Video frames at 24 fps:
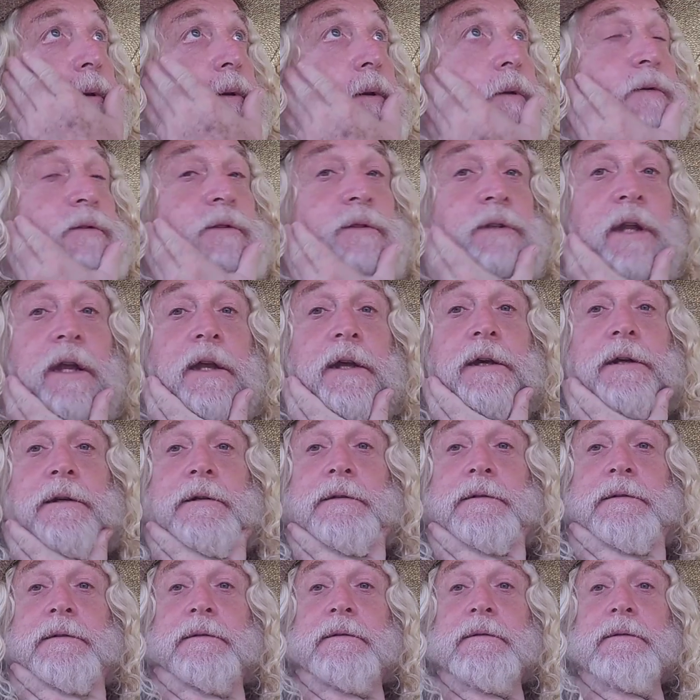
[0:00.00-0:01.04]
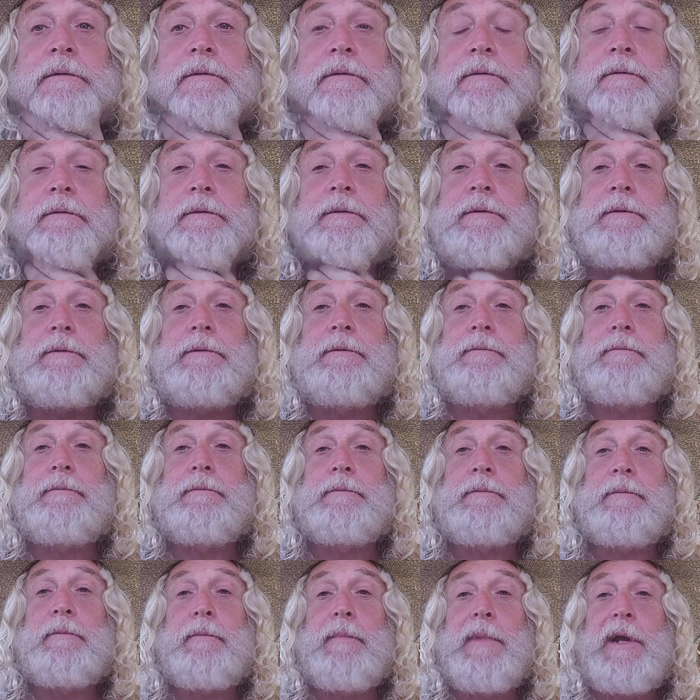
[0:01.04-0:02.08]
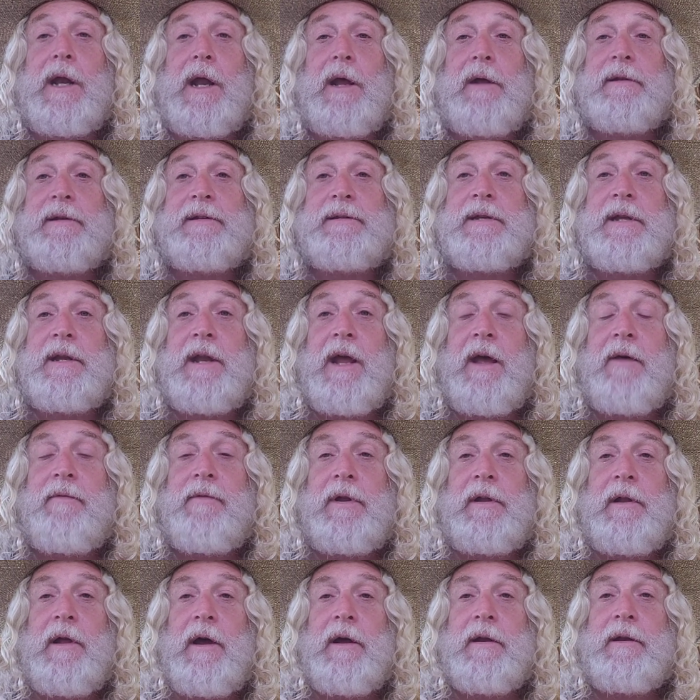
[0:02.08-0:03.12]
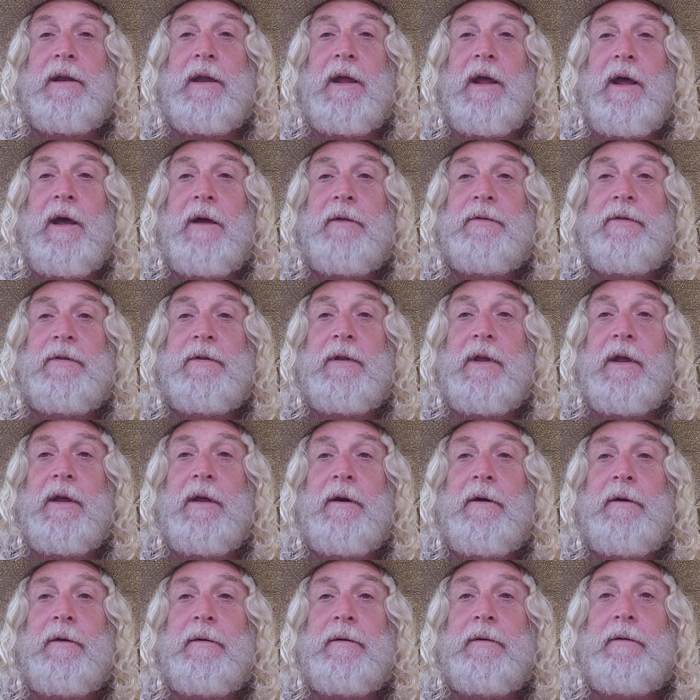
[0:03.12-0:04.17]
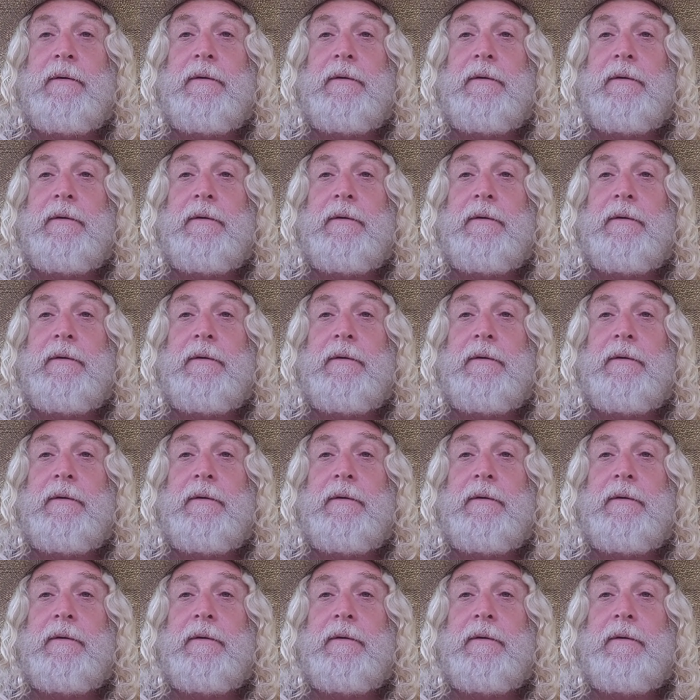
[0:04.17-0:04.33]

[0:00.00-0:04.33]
Still, Manila's in heavy lockdown still.